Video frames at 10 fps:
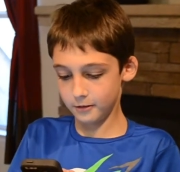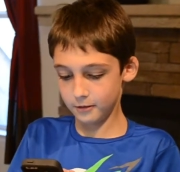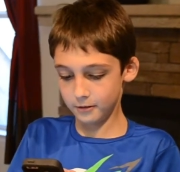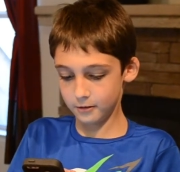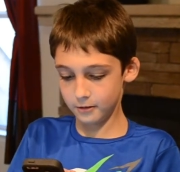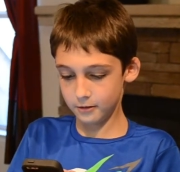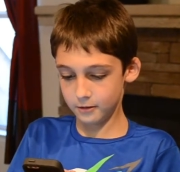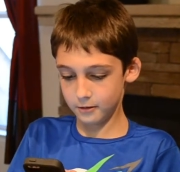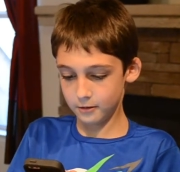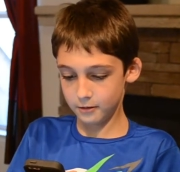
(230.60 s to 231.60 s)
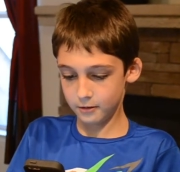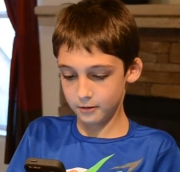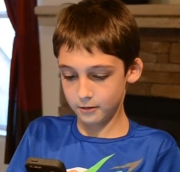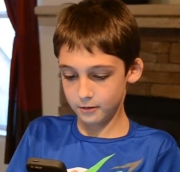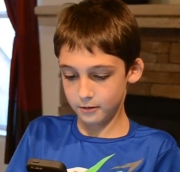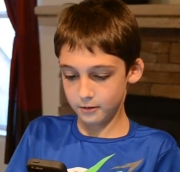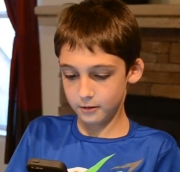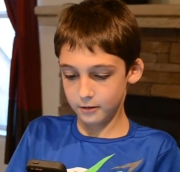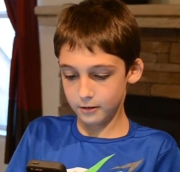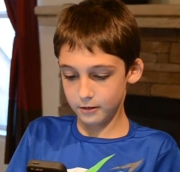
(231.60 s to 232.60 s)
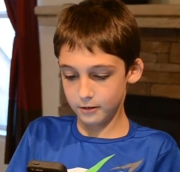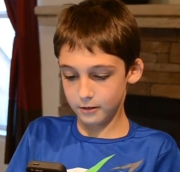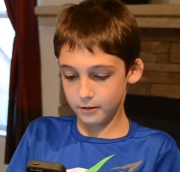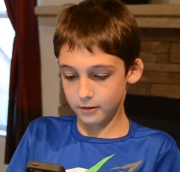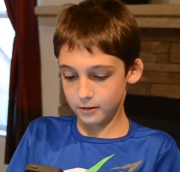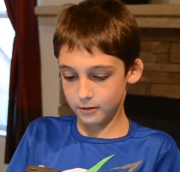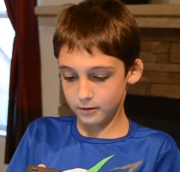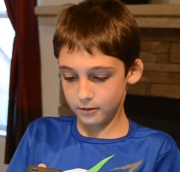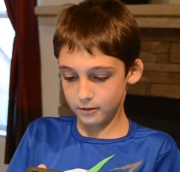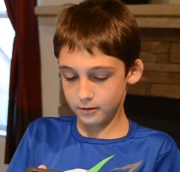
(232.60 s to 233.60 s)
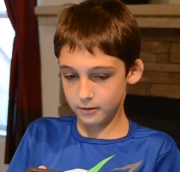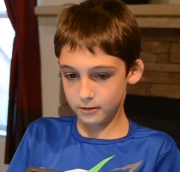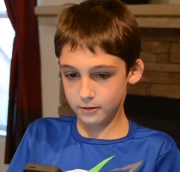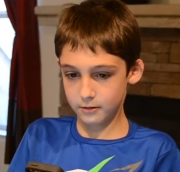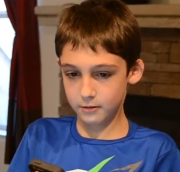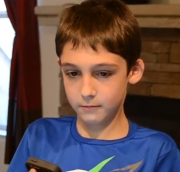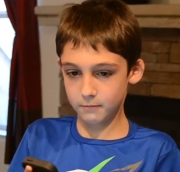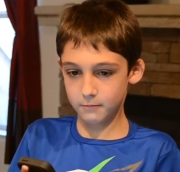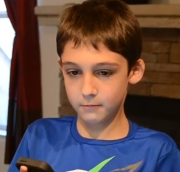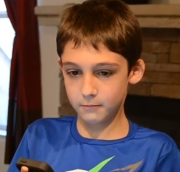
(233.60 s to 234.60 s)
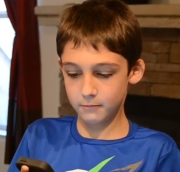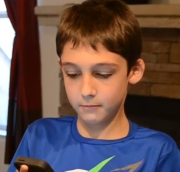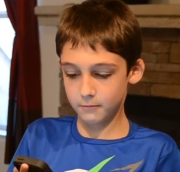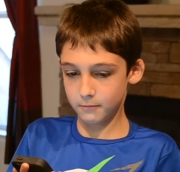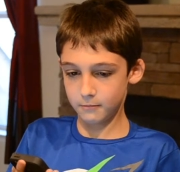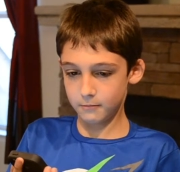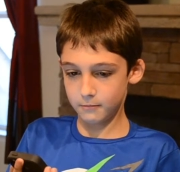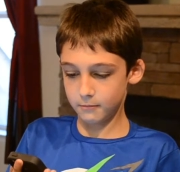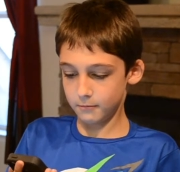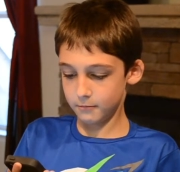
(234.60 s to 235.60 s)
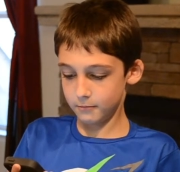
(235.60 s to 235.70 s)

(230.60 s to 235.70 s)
Nobody speaks.